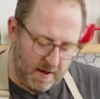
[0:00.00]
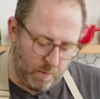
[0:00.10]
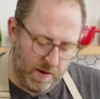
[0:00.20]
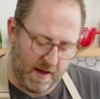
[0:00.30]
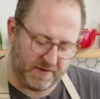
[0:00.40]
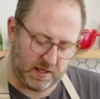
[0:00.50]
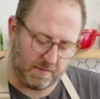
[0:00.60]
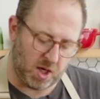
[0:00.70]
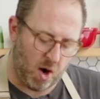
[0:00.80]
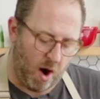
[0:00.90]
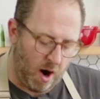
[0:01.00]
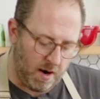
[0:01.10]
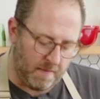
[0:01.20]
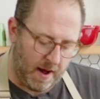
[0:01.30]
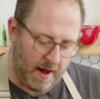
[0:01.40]
We have some
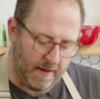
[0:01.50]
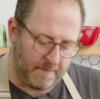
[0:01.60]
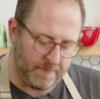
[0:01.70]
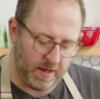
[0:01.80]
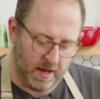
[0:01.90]
cardamom.